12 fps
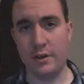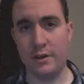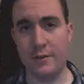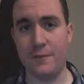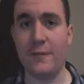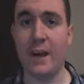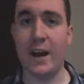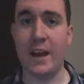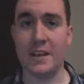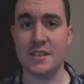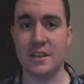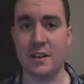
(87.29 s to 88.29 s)

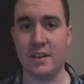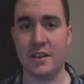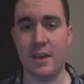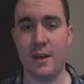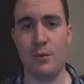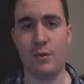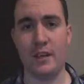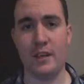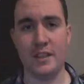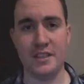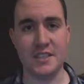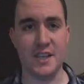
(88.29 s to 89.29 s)
device on the table, like
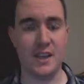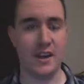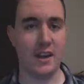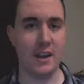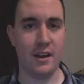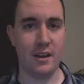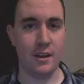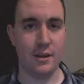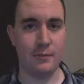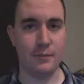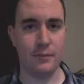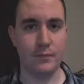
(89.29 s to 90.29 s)
let's say a